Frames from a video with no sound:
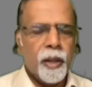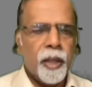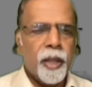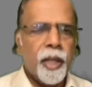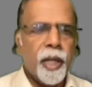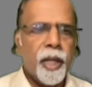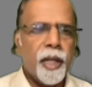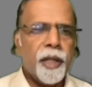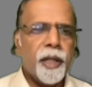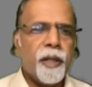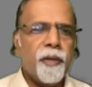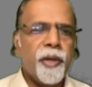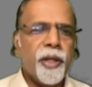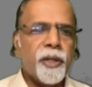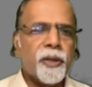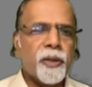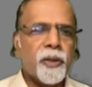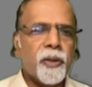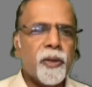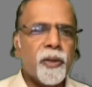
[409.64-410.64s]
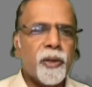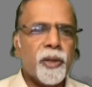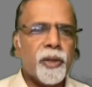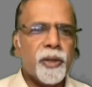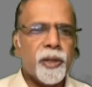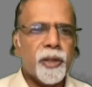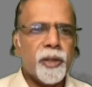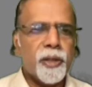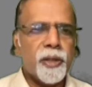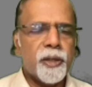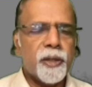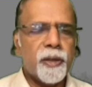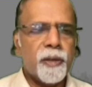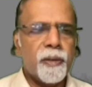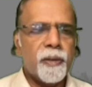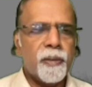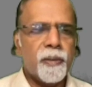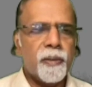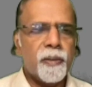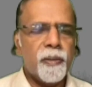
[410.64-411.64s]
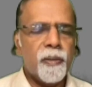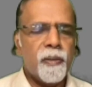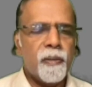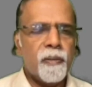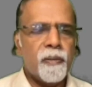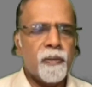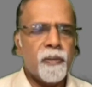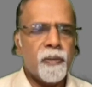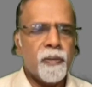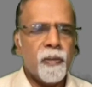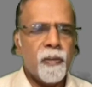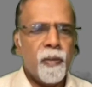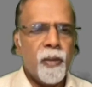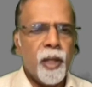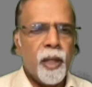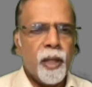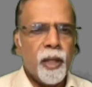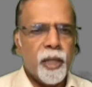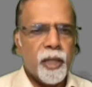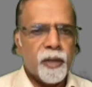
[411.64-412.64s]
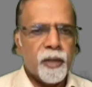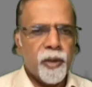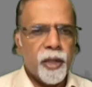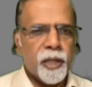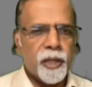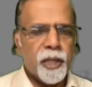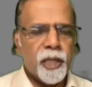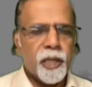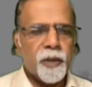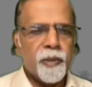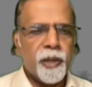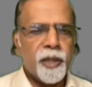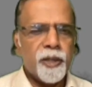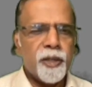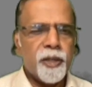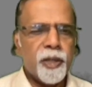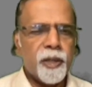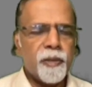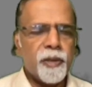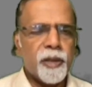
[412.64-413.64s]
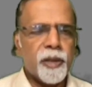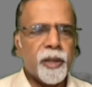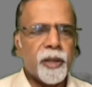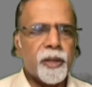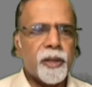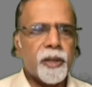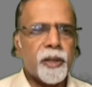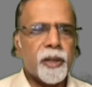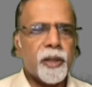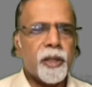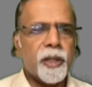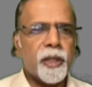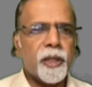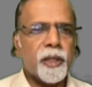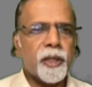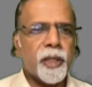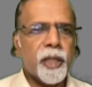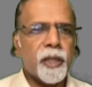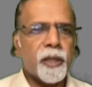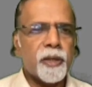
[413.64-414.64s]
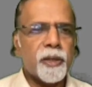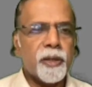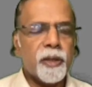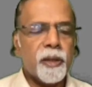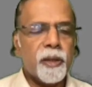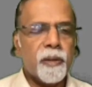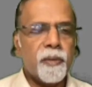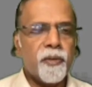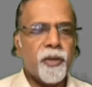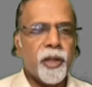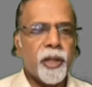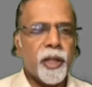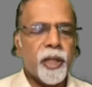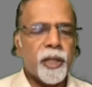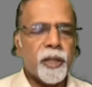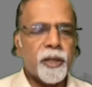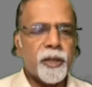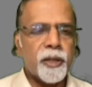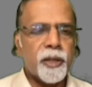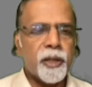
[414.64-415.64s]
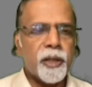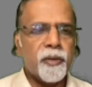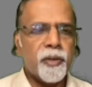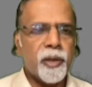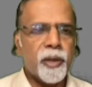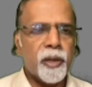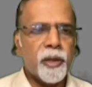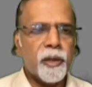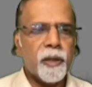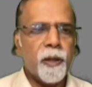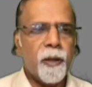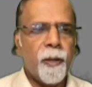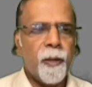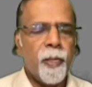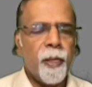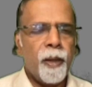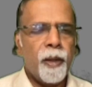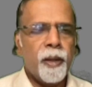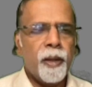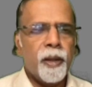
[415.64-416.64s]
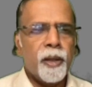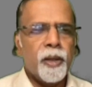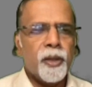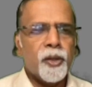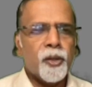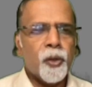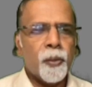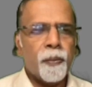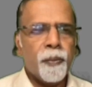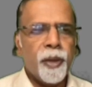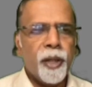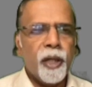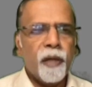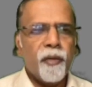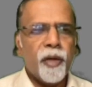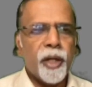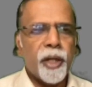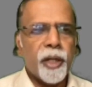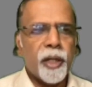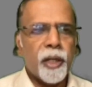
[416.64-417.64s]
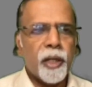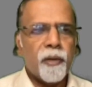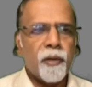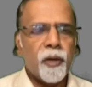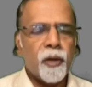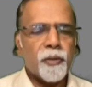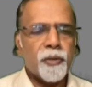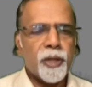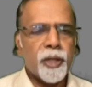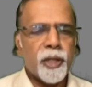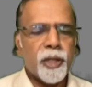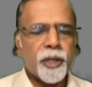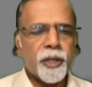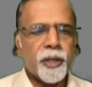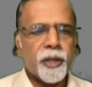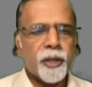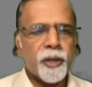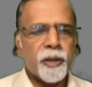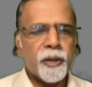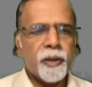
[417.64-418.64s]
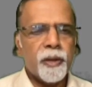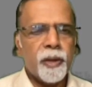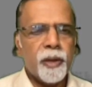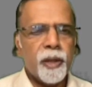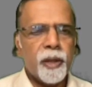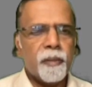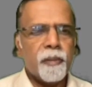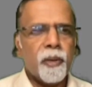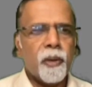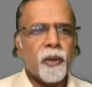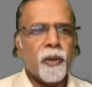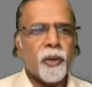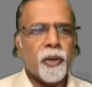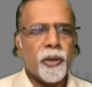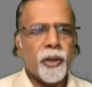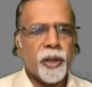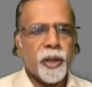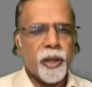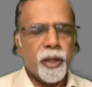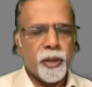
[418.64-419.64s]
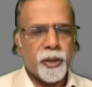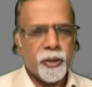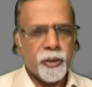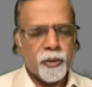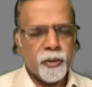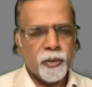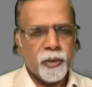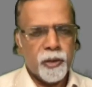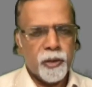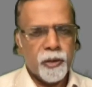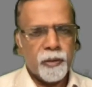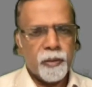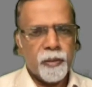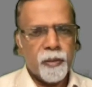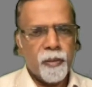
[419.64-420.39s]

Dilated veins over the chest. As far as the respiratory system is concerned, we are concerned with the superior vena cava obstruction in bronchogenic carcinoma.